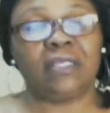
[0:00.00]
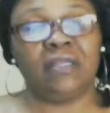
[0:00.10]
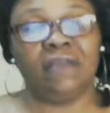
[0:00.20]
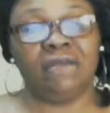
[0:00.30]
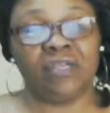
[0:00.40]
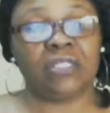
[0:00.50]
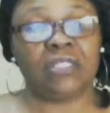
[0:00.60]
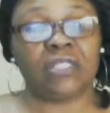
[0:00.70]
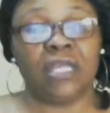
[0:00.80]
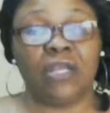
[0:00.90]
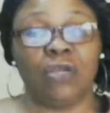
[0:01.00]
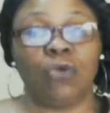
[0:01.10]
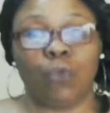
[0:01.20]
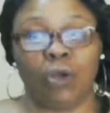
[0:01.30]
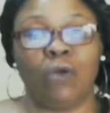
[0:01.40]
a deficiency in
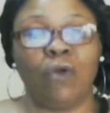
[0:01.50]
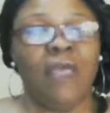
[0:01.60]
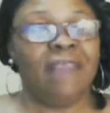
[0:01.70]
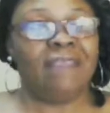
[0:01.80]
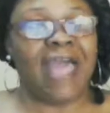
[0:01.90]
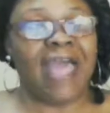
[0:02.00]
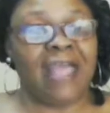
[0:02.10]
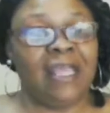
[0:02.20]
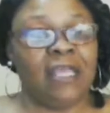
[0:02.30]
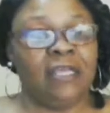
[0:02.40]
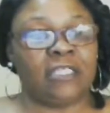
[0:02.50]
the world that